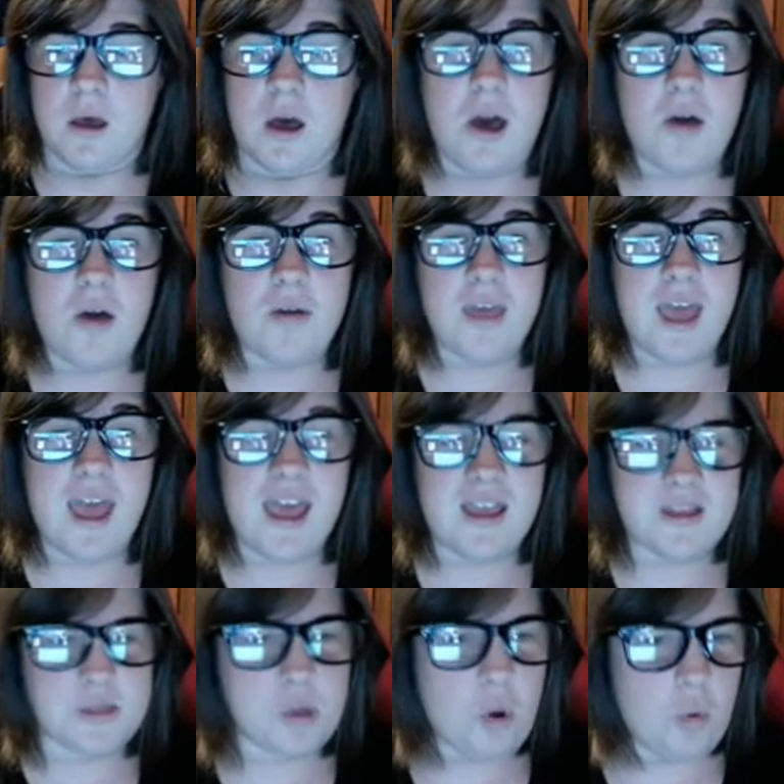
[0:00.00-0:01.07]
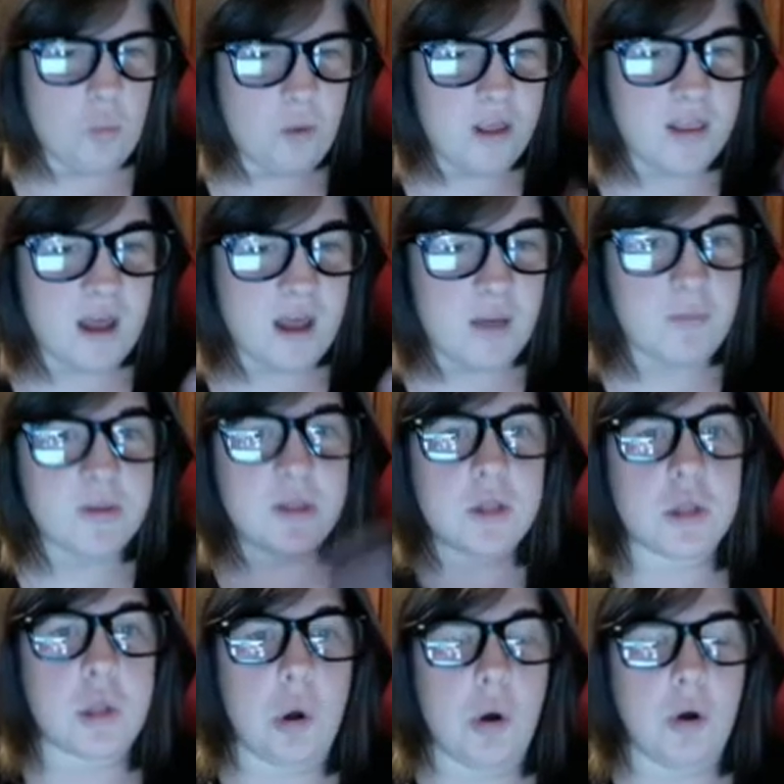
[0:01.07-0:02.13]
Okay, so we're done with the
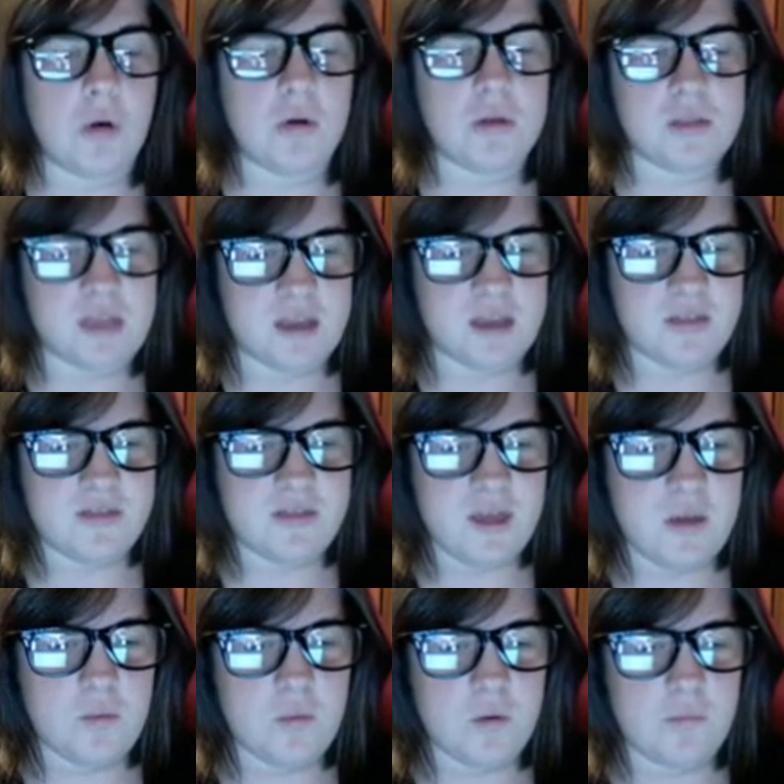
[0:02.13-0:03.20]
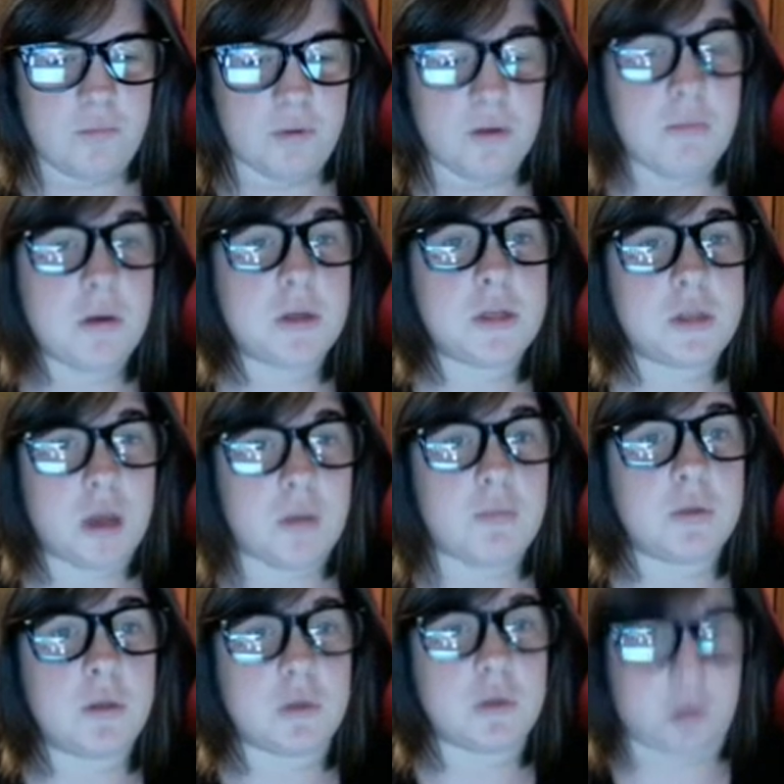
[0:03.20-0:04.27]
turtles. I think we're pretty much done
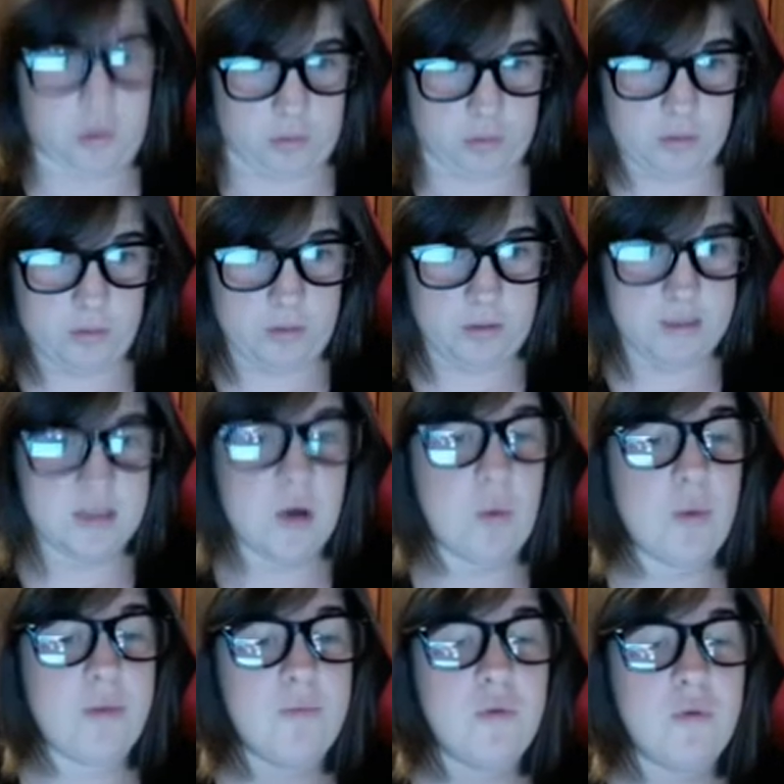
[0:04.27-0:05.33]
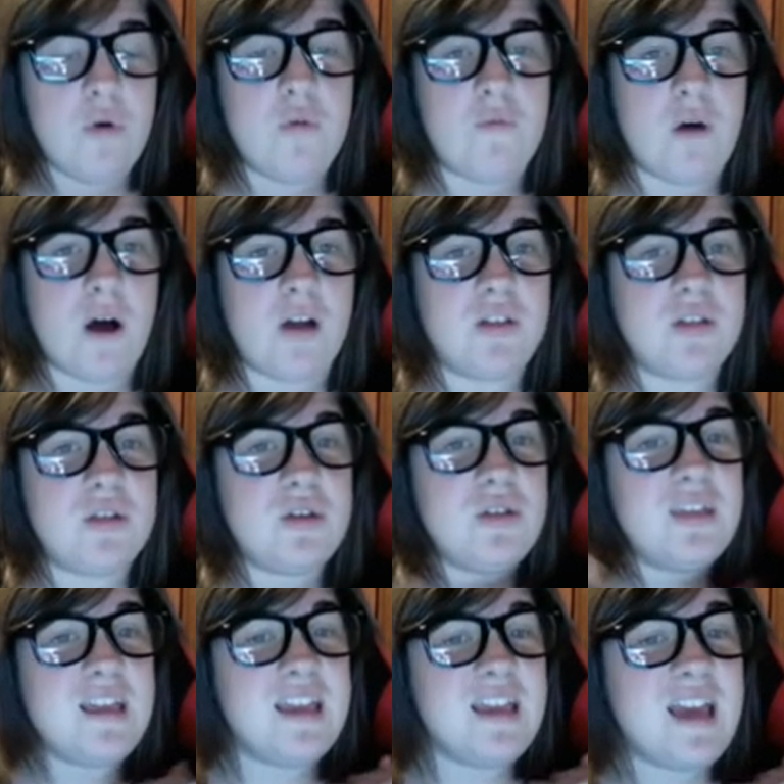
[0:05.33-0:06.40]
with the turtles. So we move on to
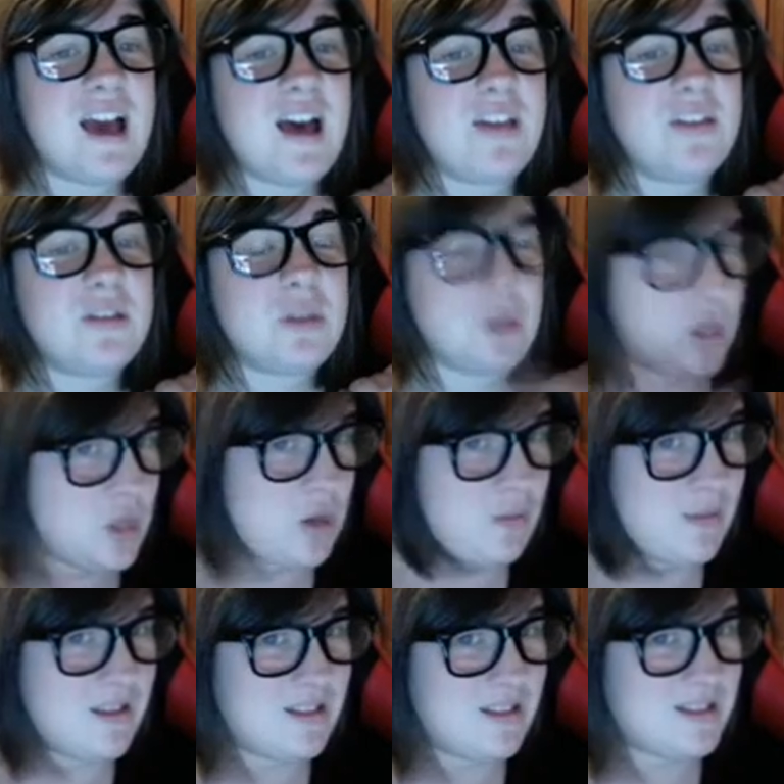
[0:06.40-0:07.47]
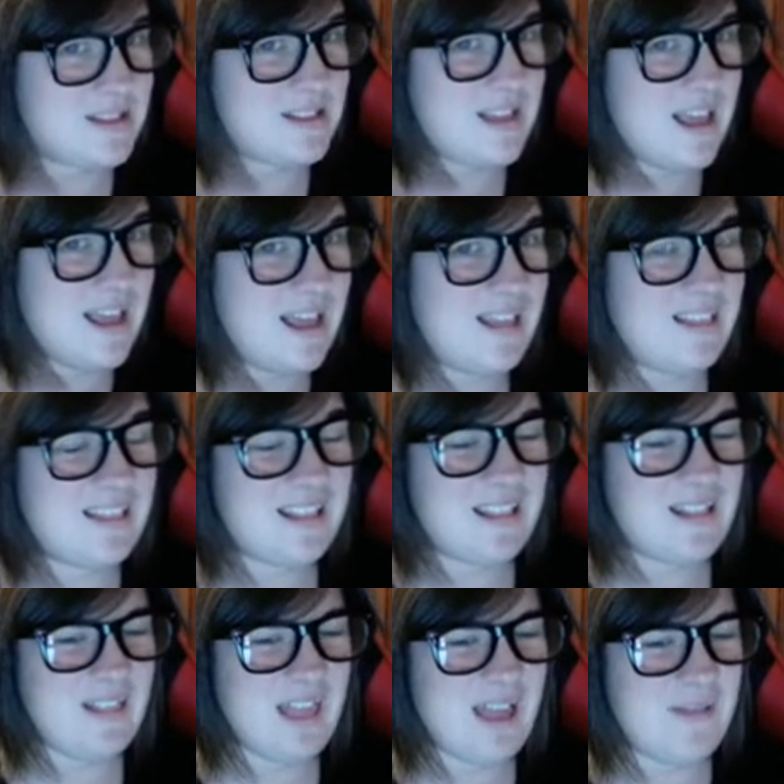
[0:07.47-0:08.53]
the humans. And
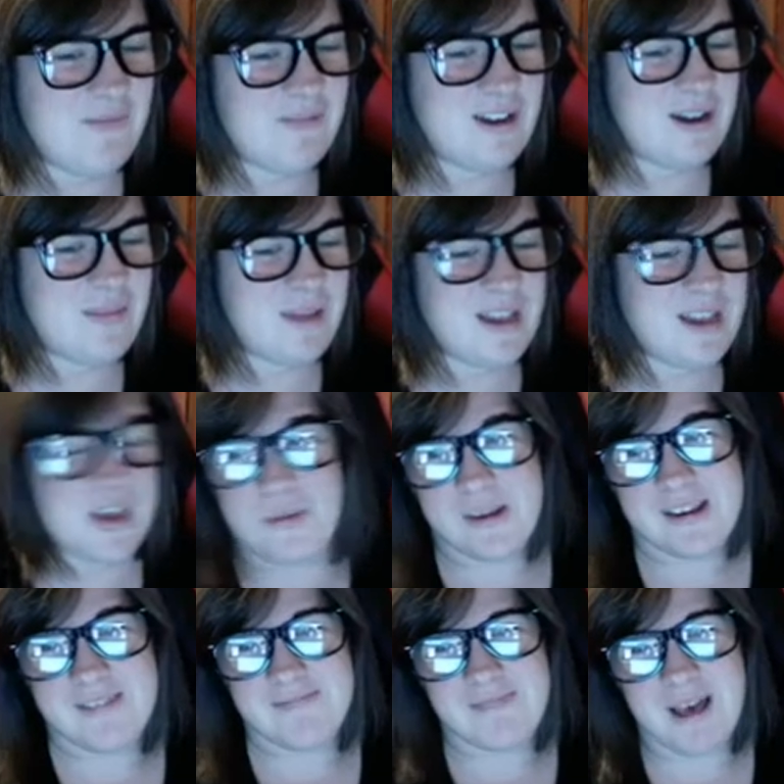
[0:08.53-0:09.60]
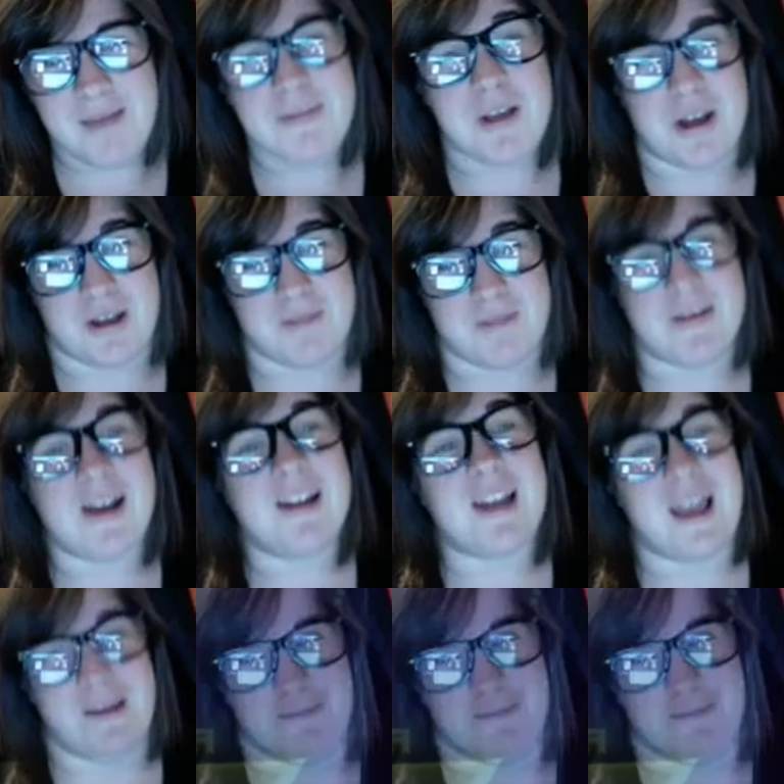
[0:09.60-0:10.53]
when I mean human, I'm talking about April.